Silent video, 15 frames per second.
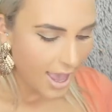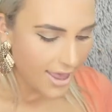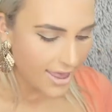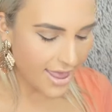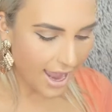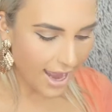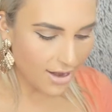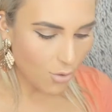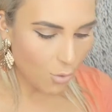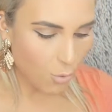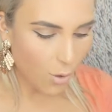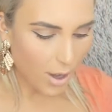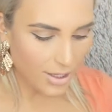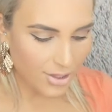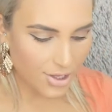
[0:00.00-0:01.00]
Then
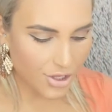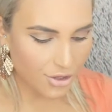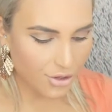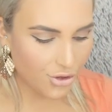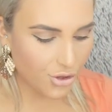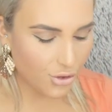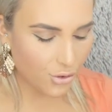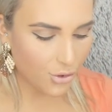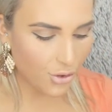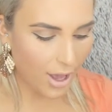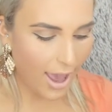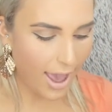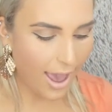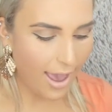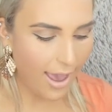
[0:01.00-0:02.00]
once you do
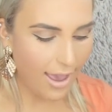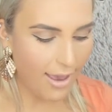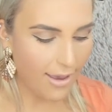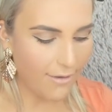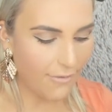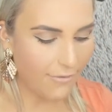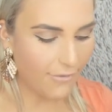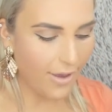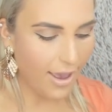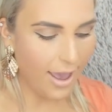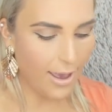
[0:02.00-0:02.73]
have